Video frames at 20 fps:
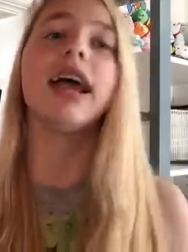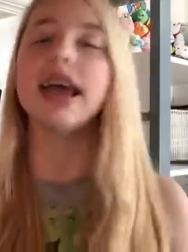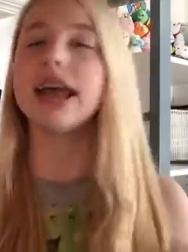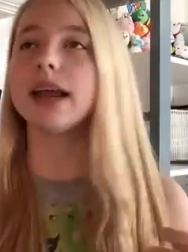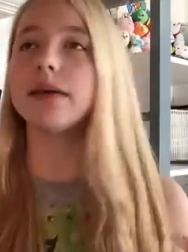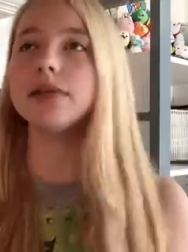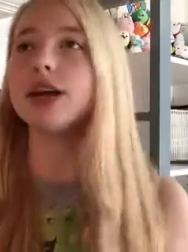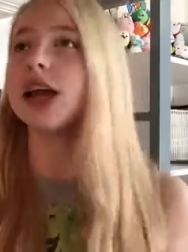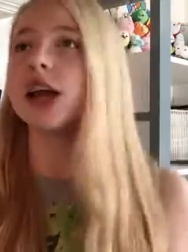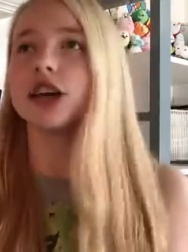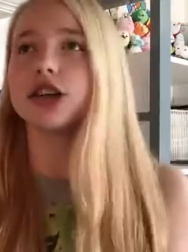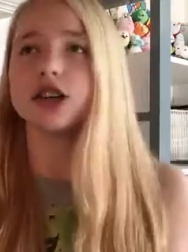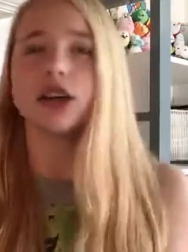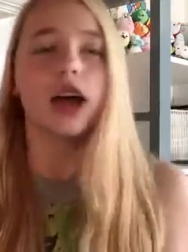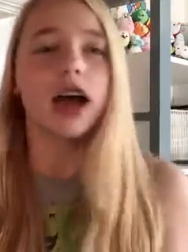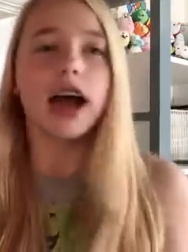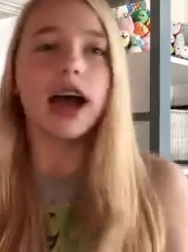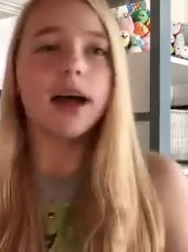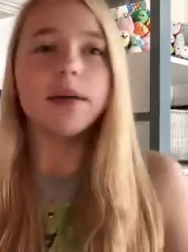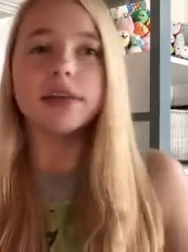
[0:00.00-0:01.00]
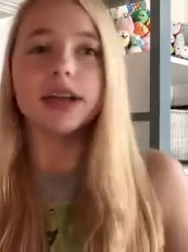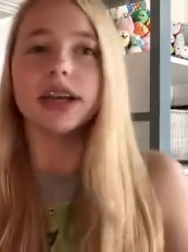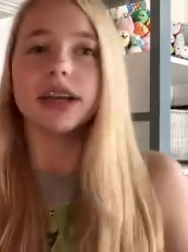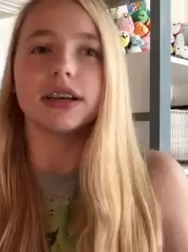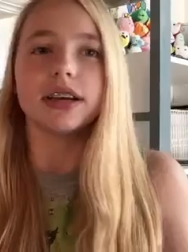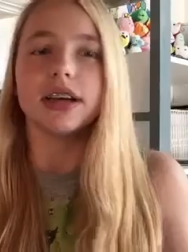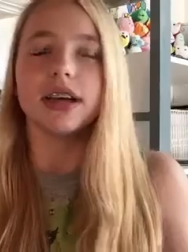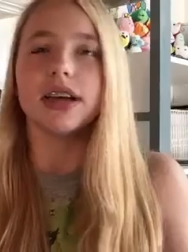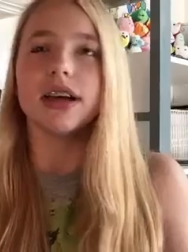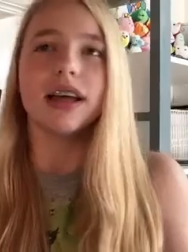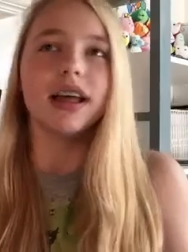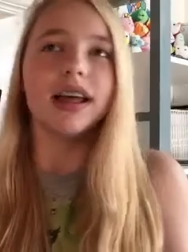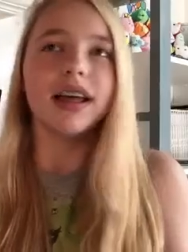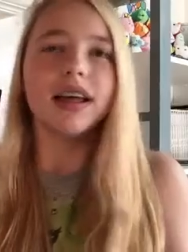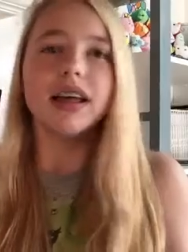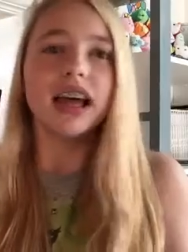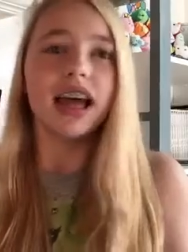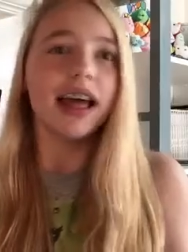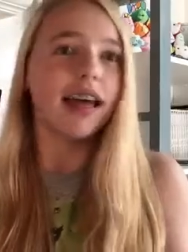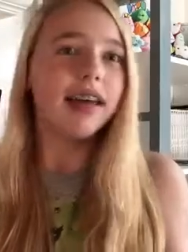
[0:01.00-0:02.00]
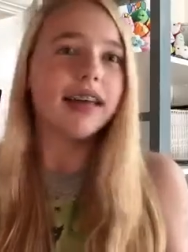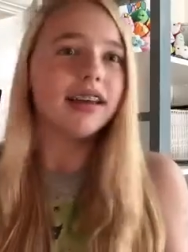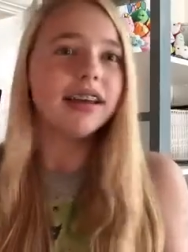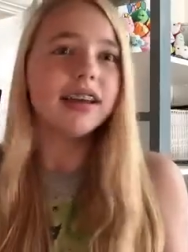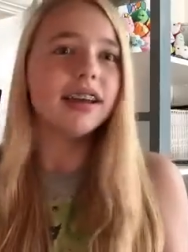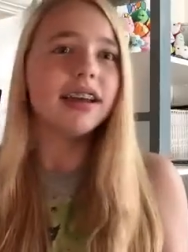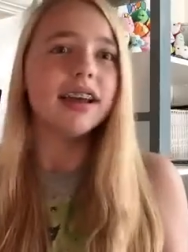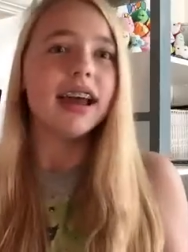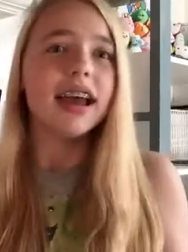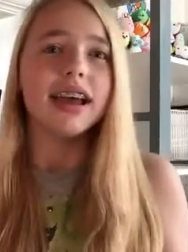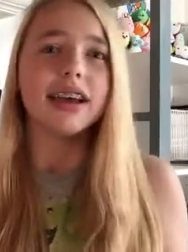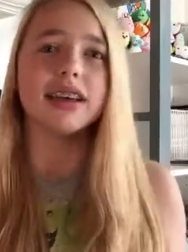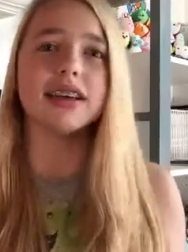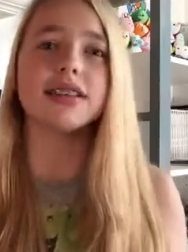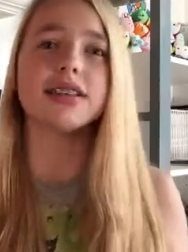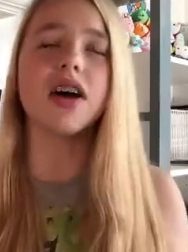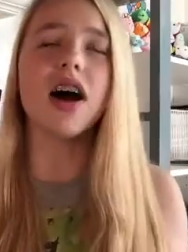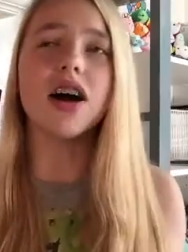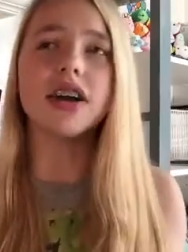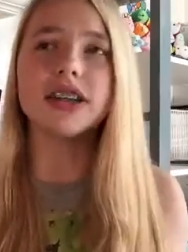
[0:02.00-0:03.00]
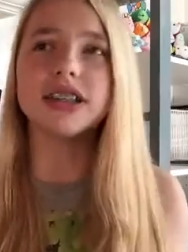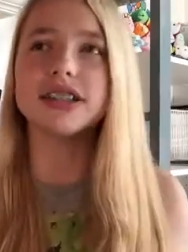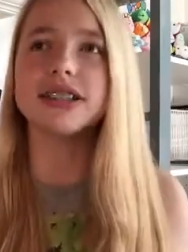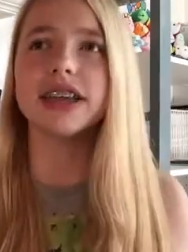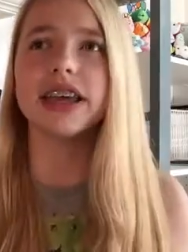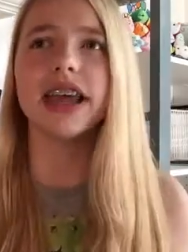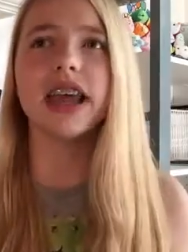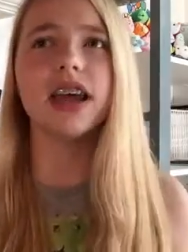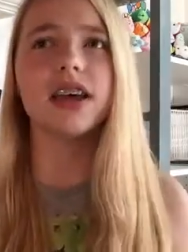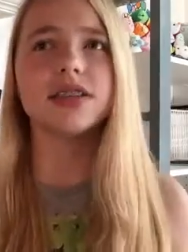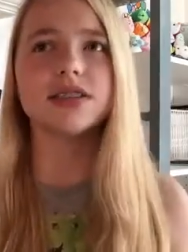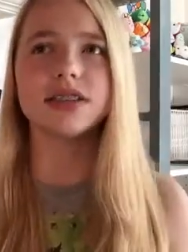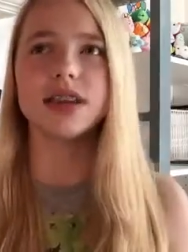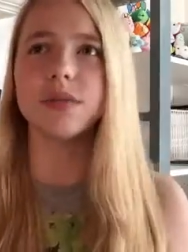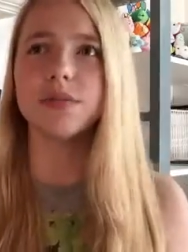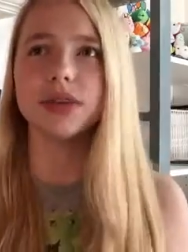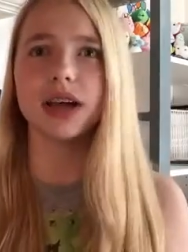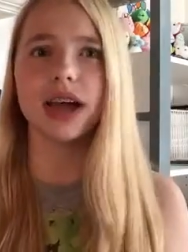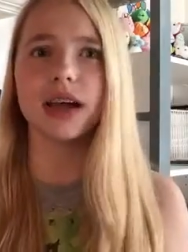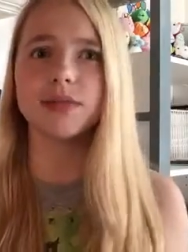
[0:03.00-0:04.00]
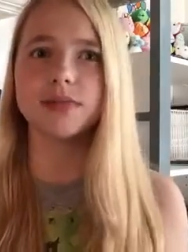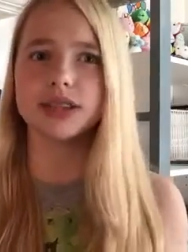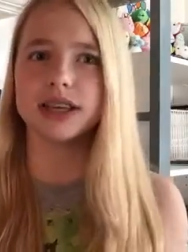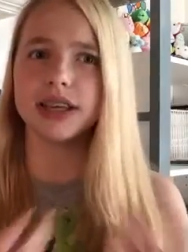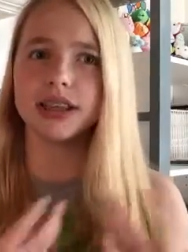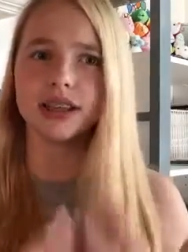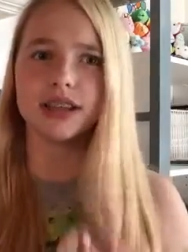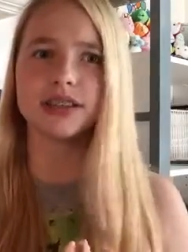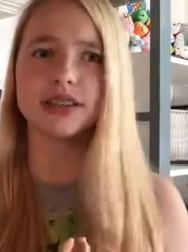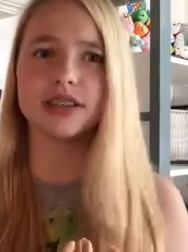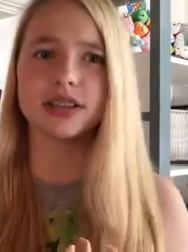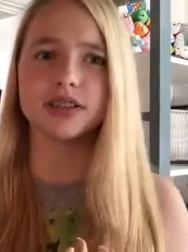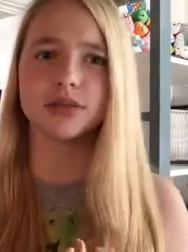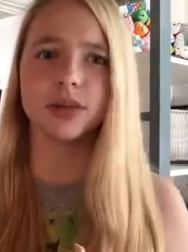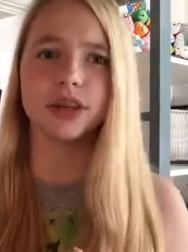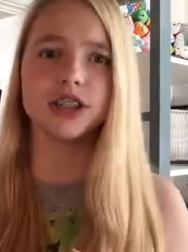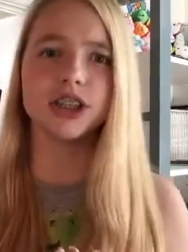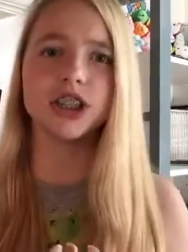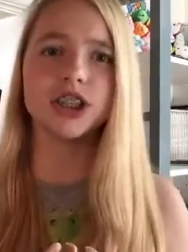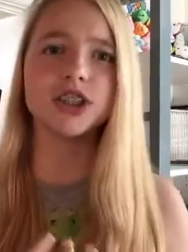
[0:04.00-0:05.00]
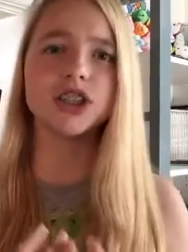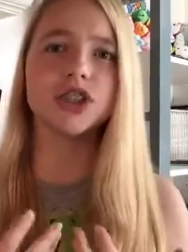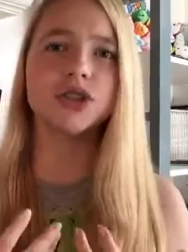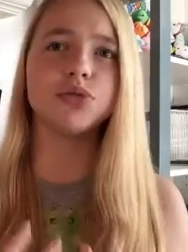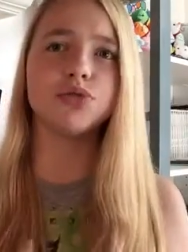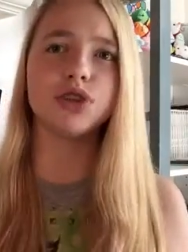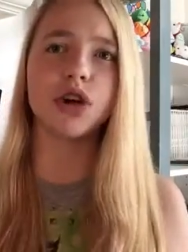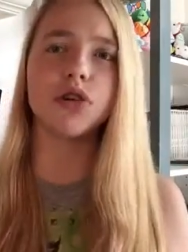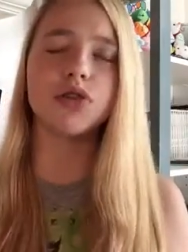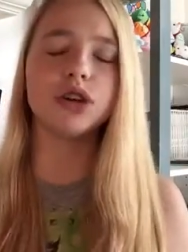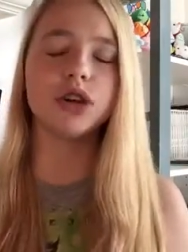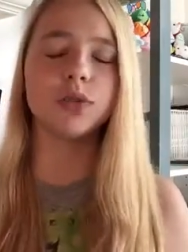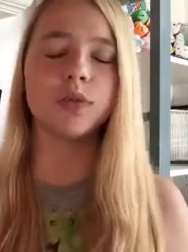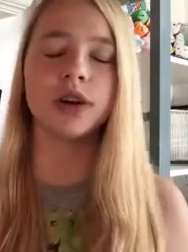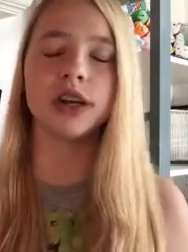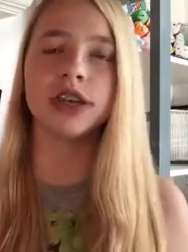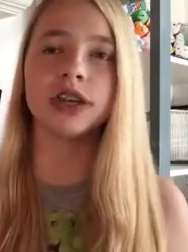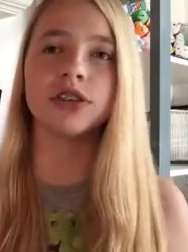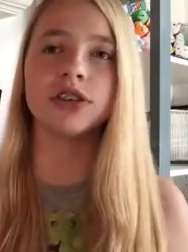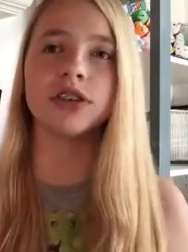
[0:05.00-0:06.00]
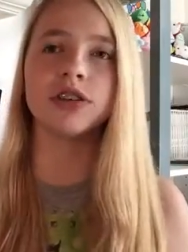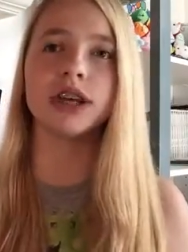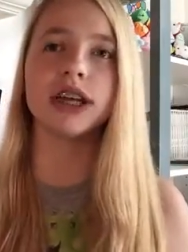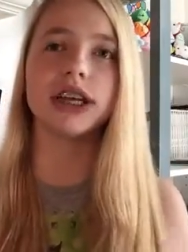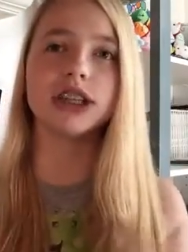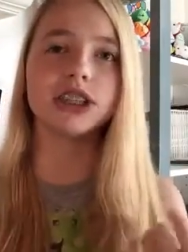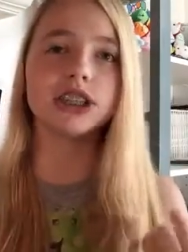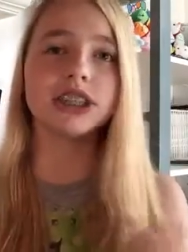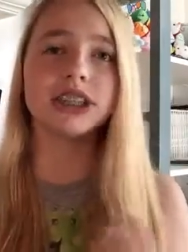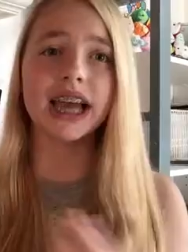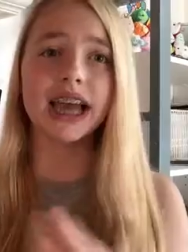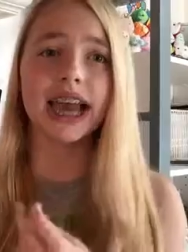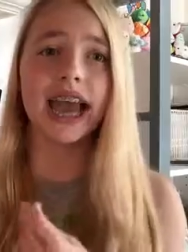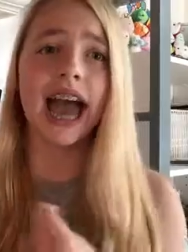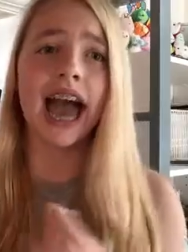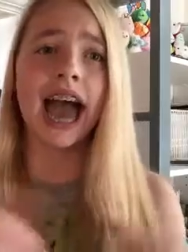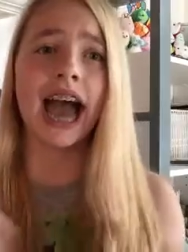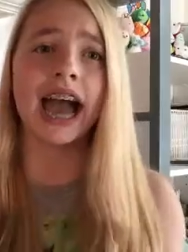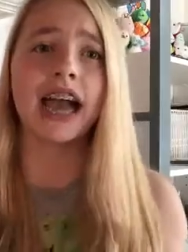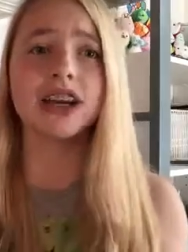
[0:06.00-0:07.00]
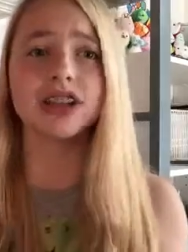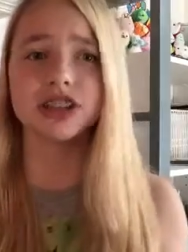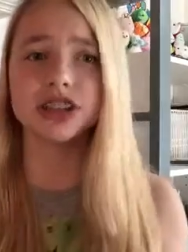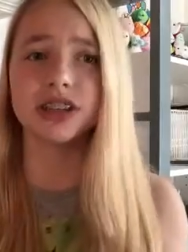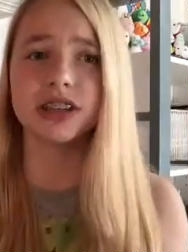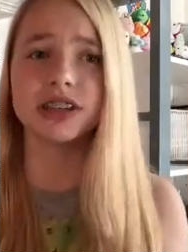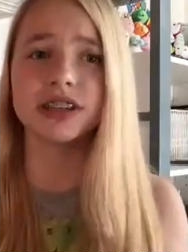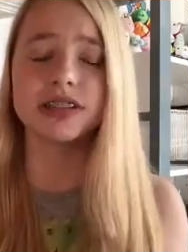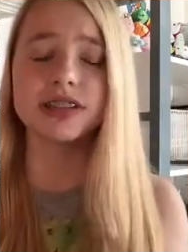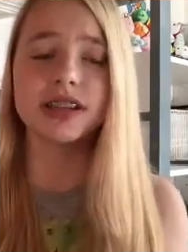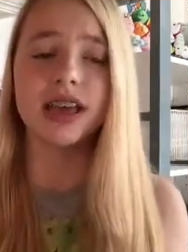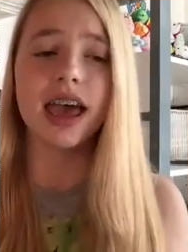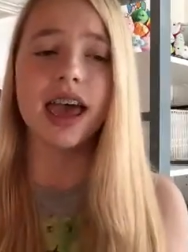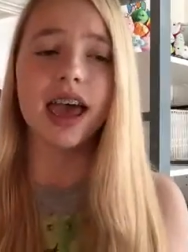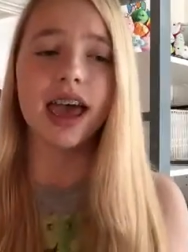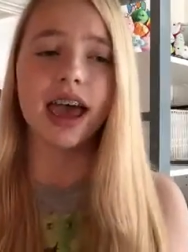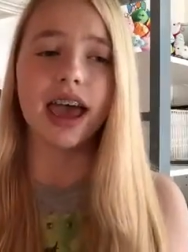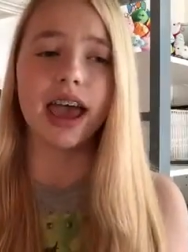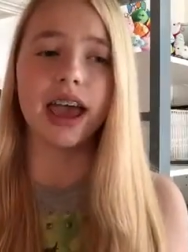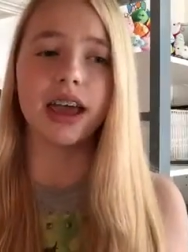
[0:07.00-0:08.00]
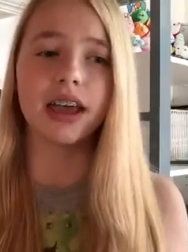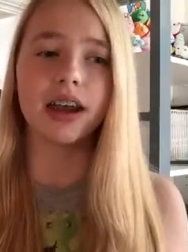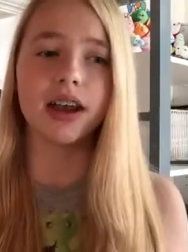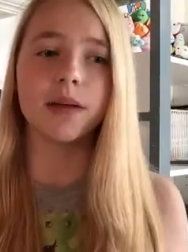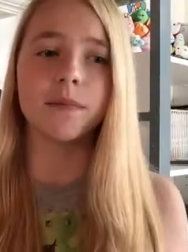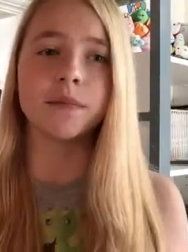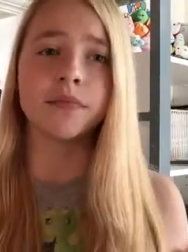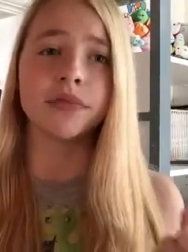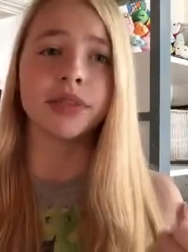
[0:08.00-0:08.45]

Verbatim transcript: And I'm, I'm like, uh, uh, cause honestly, sometimes in these situations, you don't know what you're doing. It's just kind of actions. And,